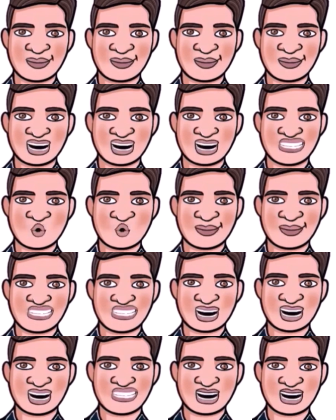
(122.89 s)
see what
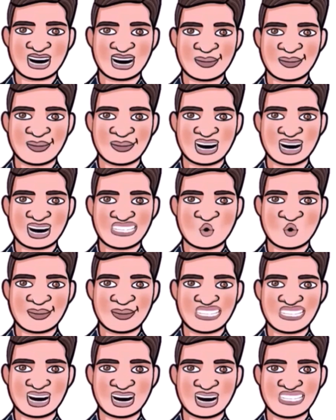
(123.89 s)
basically is a sin
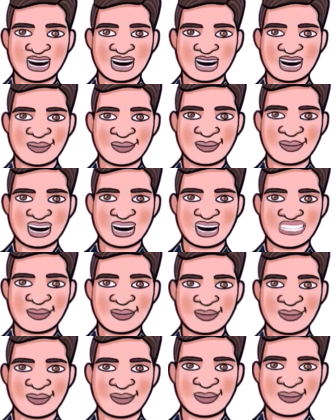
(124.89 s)
and doing a good deed.
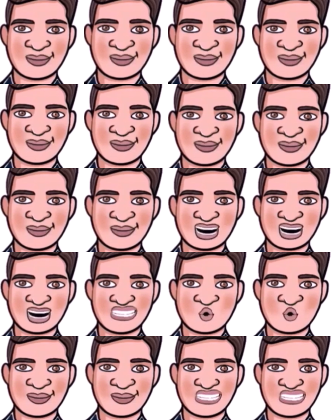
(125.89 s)
So
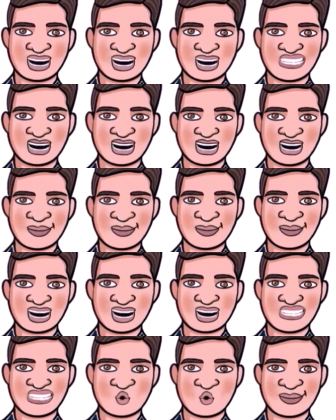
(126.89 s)
doing a sin or
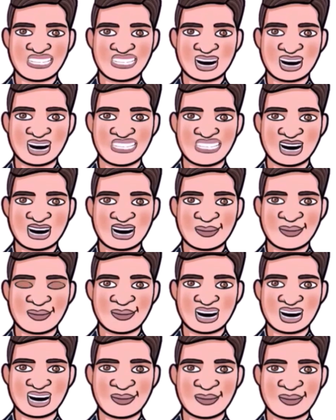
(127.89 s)
committing a sin
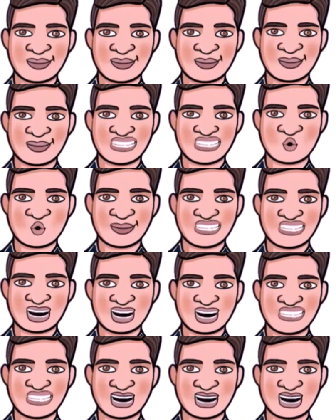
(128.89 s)
is
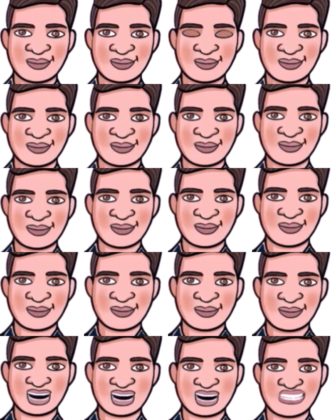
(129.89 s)
patok.
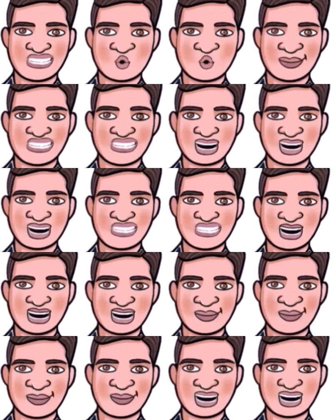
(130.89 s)
Okay,
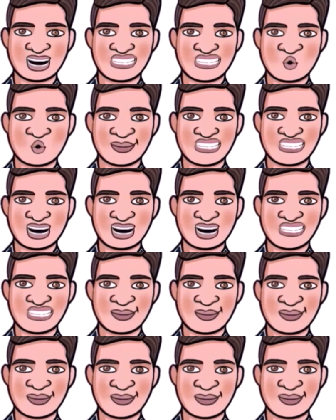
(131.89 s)
patok.
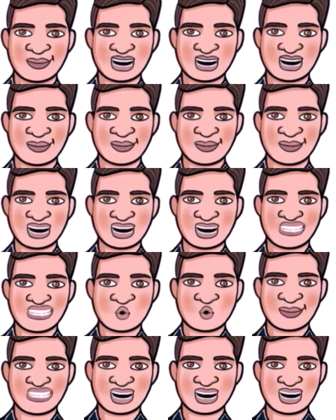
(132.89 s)
While
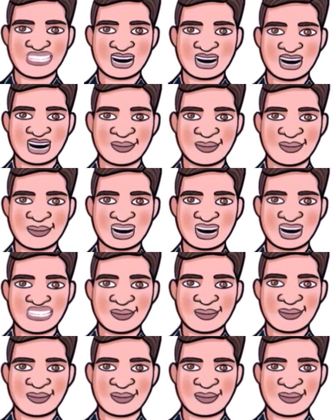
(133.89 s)
doing a good